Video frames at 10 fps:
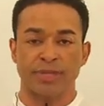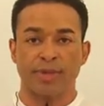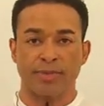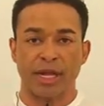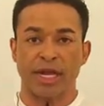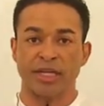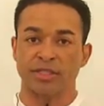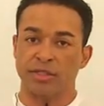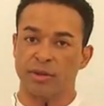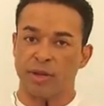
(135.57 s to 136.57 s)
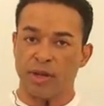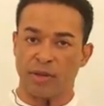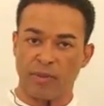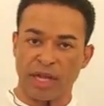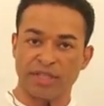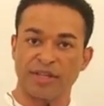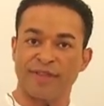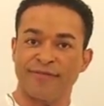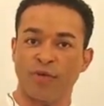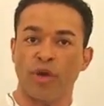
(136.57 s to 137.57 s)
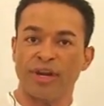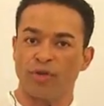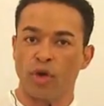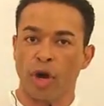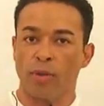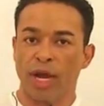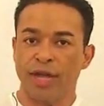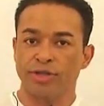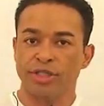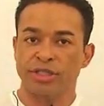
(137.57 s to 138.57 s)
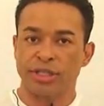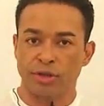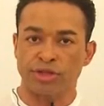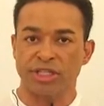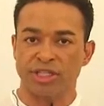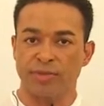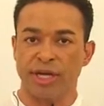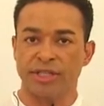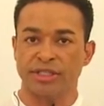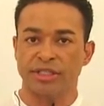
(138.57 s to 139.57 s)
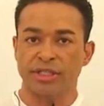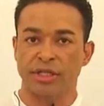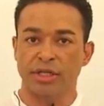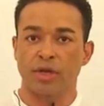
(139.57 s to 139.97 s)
Simply because of the void of all carbohydrates in those 6 months.